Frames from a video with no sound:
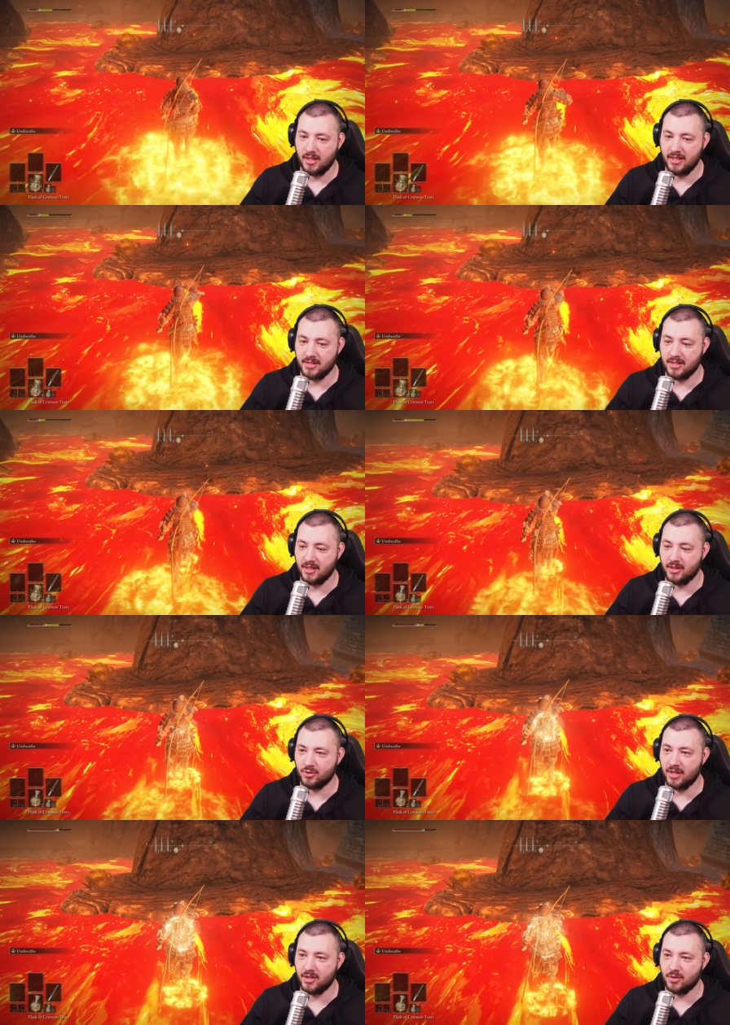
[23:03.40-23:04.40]
Instantly
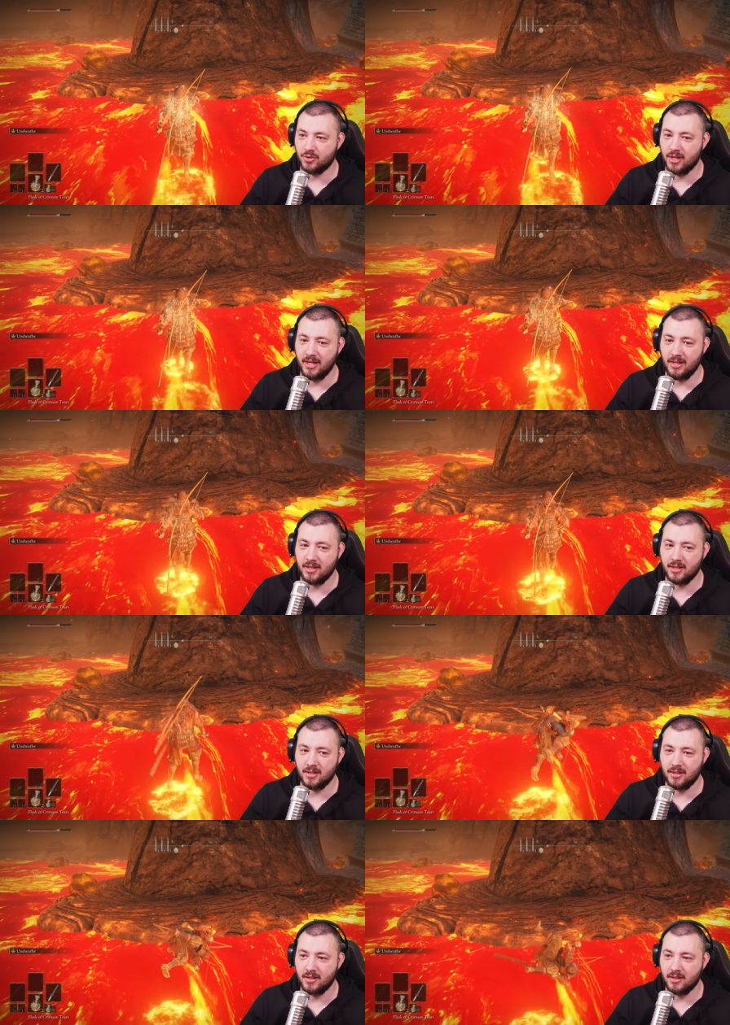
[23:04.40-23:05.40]
drink your drink.
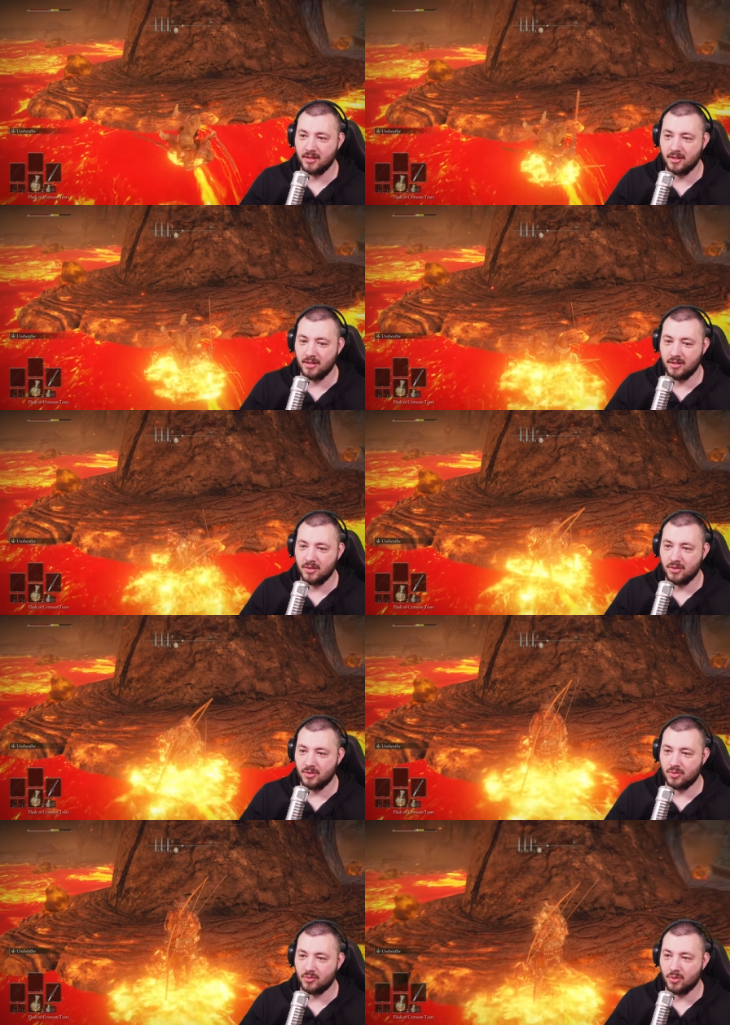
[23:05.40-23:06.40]

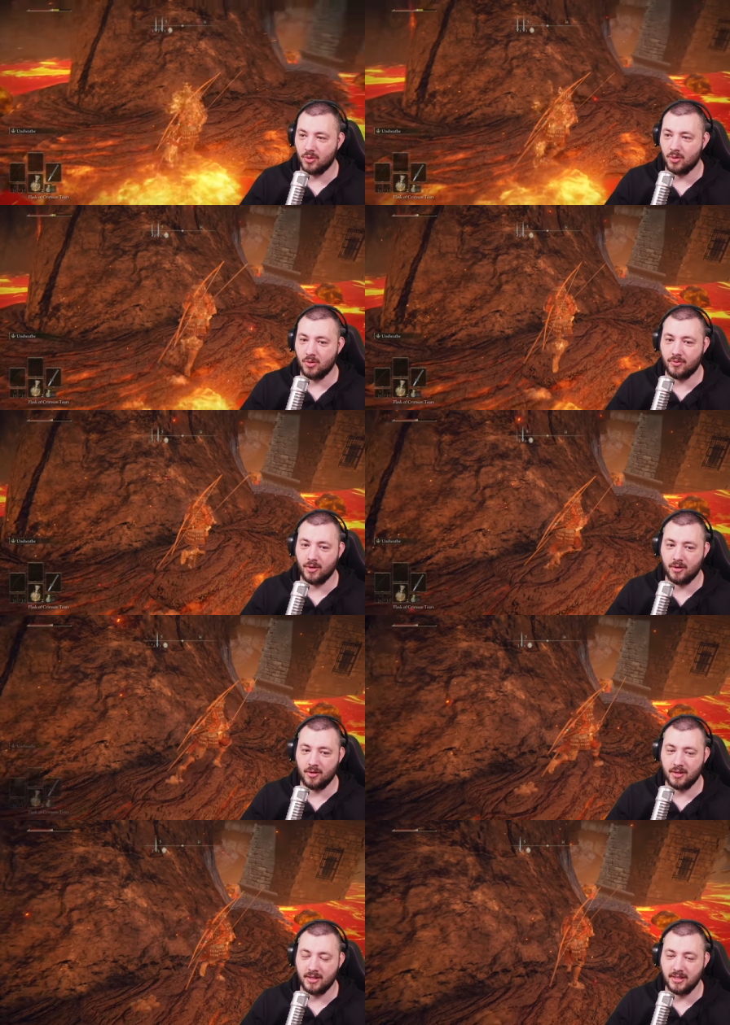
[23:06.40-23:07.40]
Roll
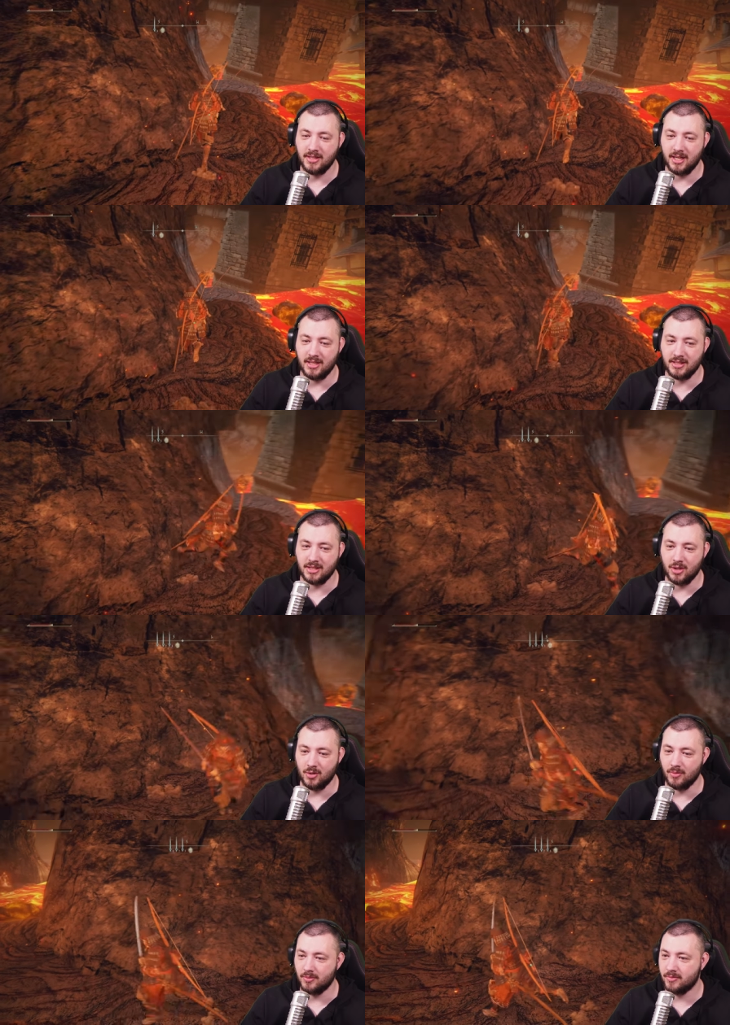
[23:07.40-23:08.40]
over. Dunzo.